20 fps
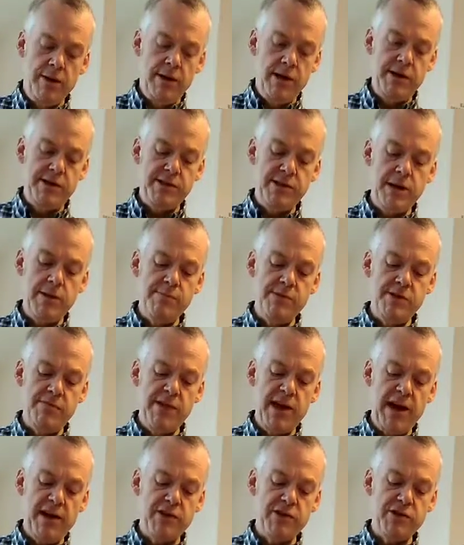In terms of the
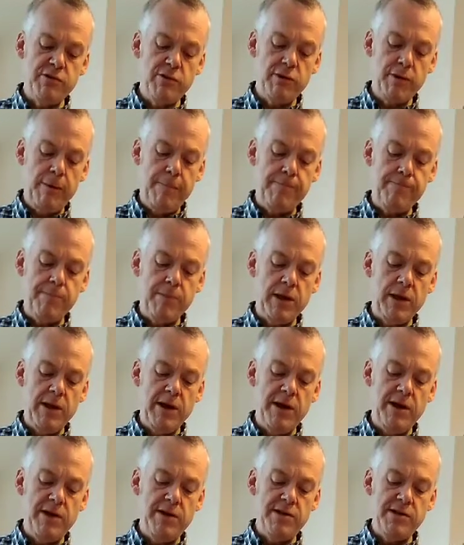actual
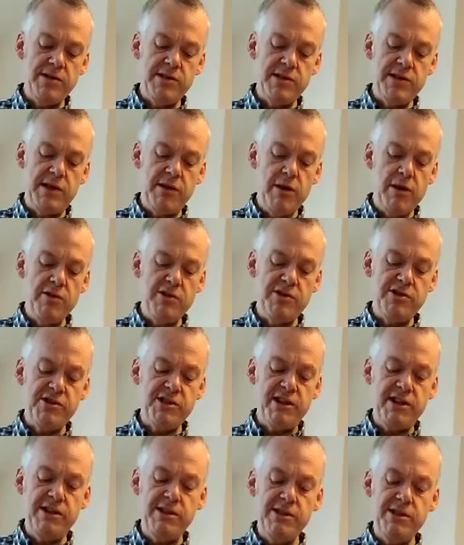other
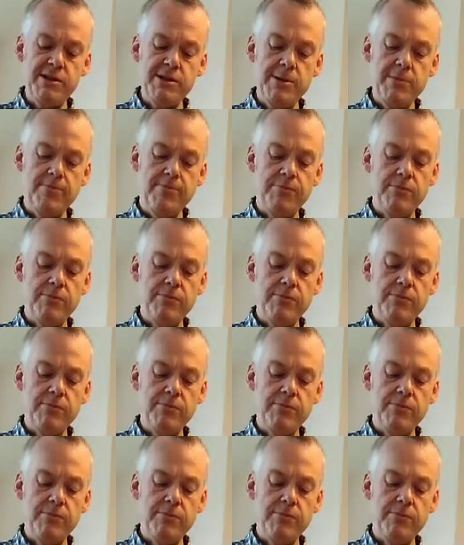seeds,